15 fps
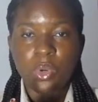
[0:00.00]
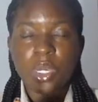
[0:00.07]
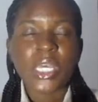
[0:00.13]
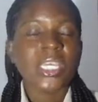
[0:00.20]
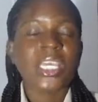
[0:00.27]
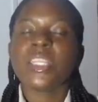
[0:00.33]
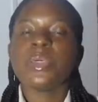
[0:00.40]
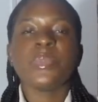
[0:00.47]

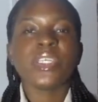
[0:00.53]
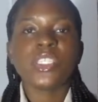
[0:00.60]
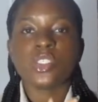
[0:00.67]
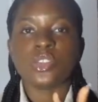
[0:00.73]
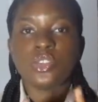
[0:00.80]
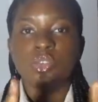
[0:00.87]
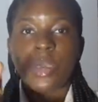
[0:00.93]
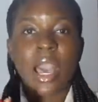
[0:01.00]
Yeah, the best is
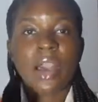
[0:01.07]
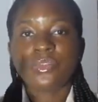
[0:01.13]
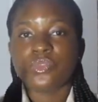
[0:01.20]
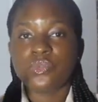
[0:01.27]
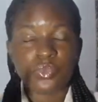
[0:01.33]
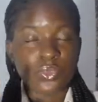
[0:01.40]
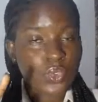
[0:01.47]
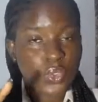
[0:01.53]
to have
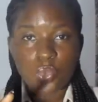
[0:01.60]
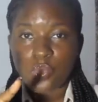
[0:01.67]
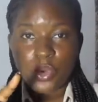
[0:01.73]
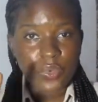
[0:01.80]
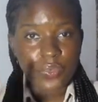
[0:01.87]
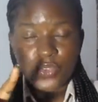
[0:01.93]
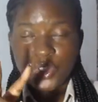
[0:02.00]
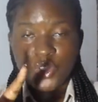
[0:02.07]
2
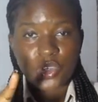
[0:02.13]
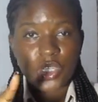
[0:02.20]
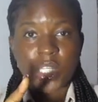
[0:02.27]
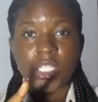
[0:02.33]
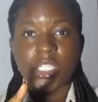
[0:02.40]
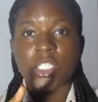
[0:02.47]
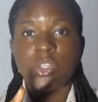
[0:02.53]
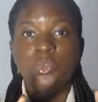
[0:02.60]
refrigerators
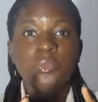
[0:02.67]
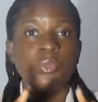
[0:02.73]
in the room